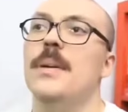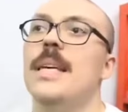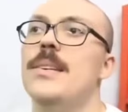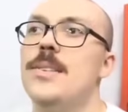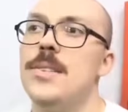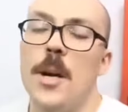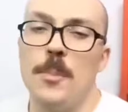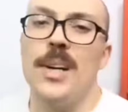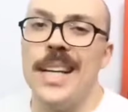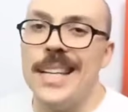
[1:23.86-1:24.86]
is a
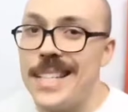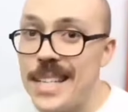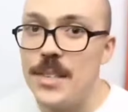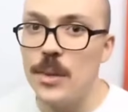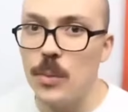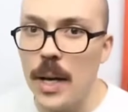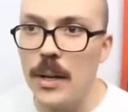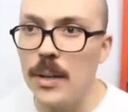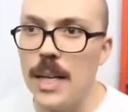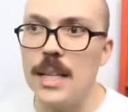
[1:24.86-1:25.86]
pretty decent
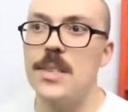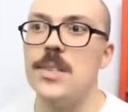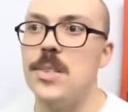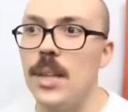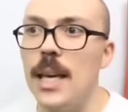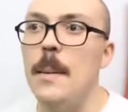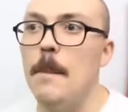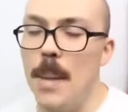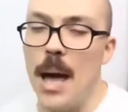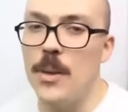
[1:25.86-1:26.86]
record. It's a slight
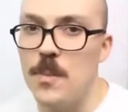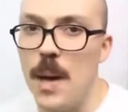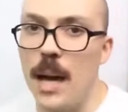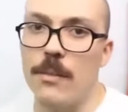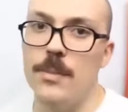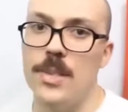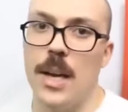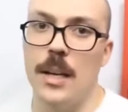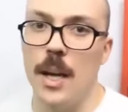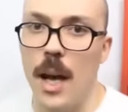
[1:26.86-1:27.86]
bounce back from
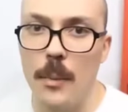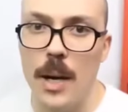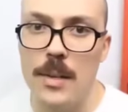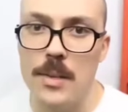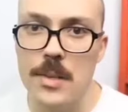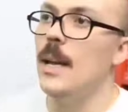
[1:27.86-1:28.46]
Sonic Highways.